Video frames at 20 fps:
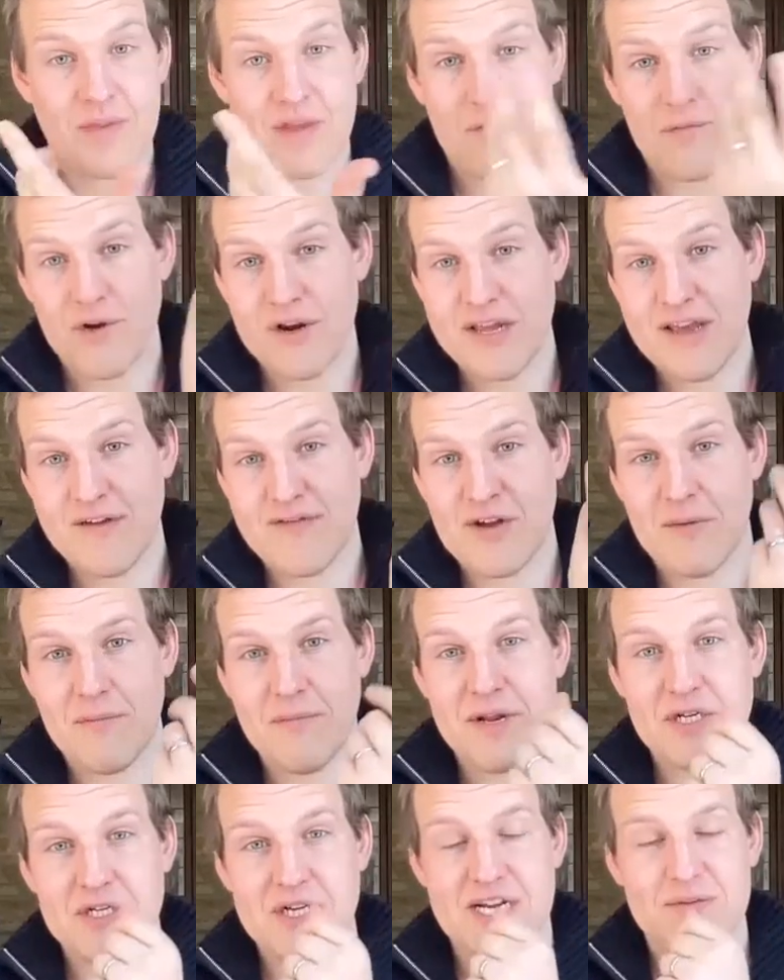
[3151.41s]
one EF
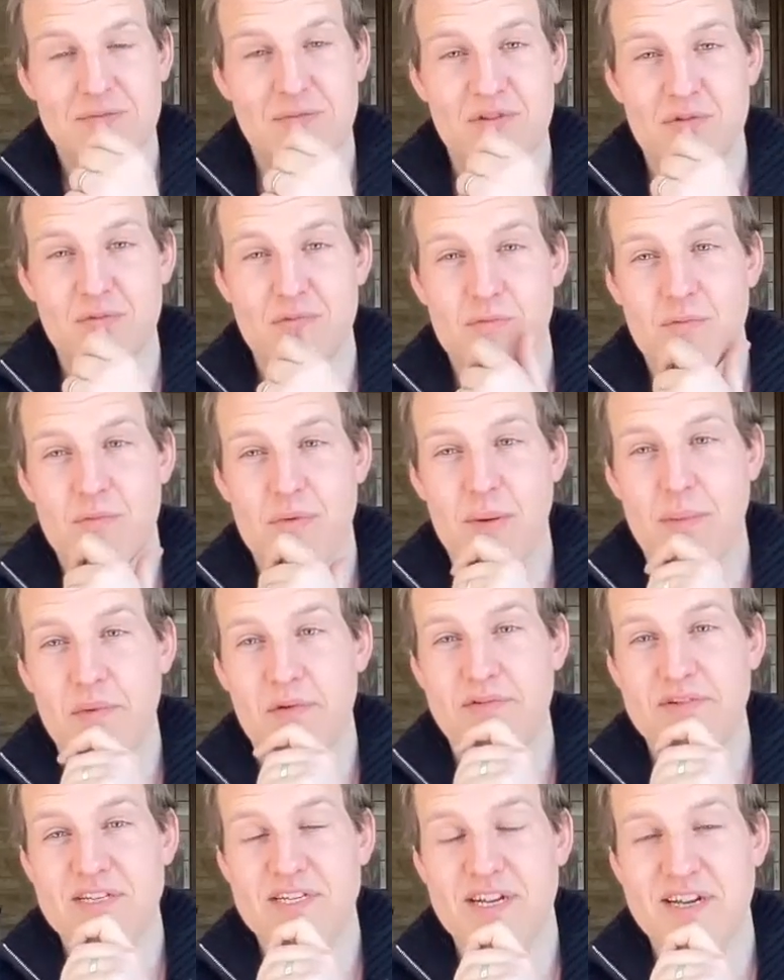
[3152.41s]
company, Tractable, that will probably
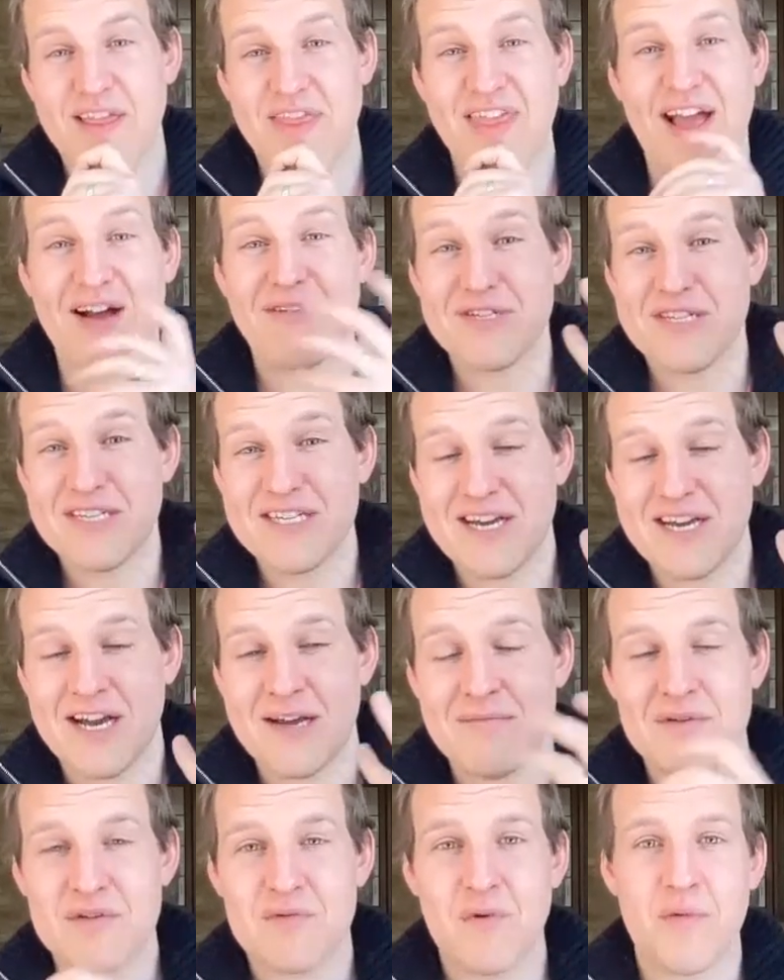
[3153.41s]
return 1,000
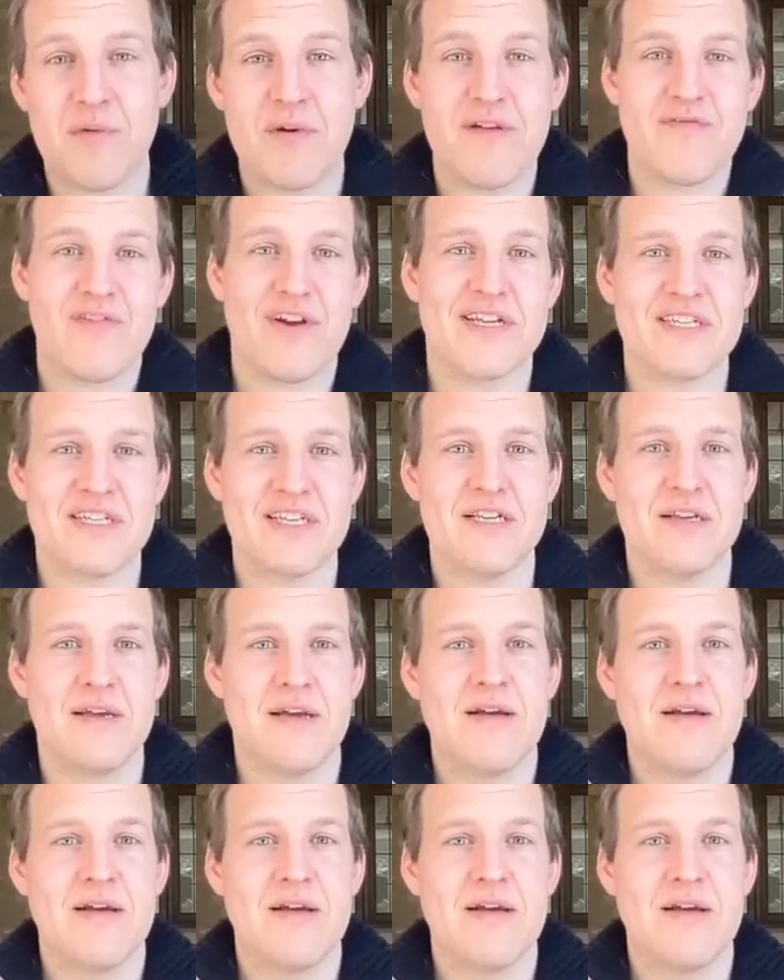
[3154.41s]
times what we invested.